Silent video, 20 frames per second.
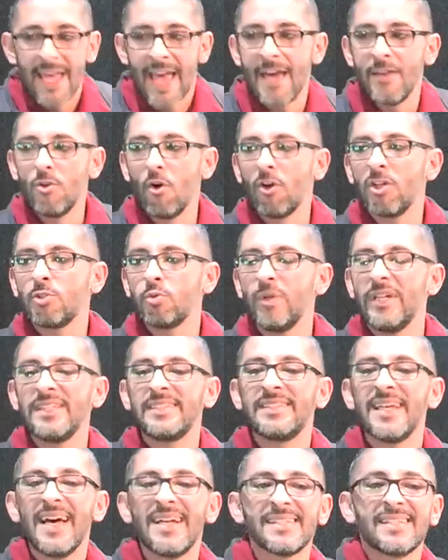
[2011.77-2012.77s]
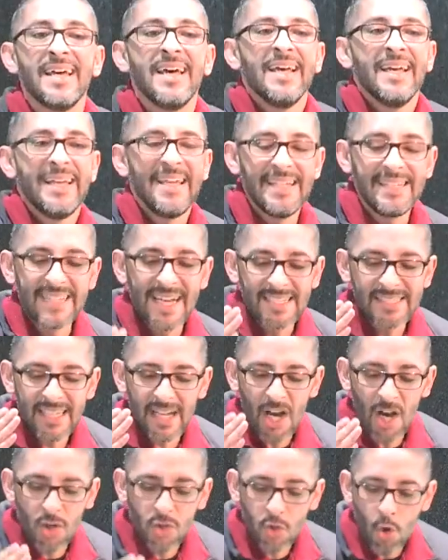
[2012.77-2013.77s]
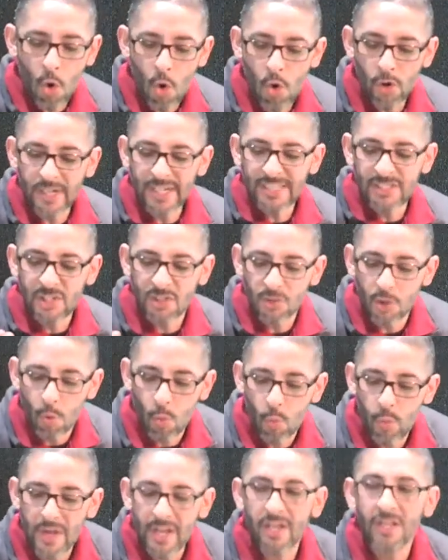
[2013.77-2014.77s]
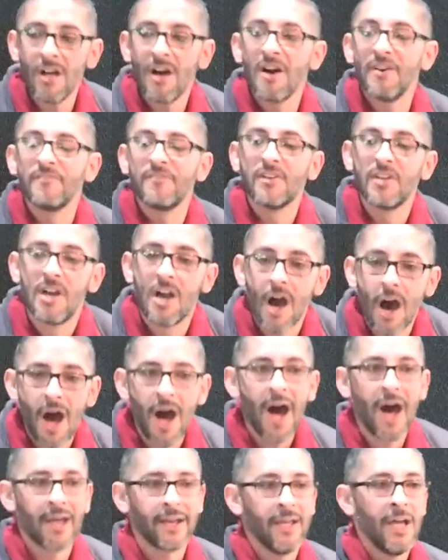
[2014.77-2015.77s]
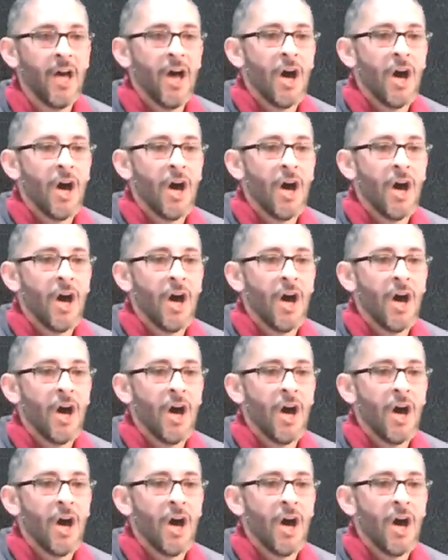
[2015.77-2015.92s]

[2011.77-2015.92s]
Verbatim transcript: And notice what he says. He does it according to the will of God,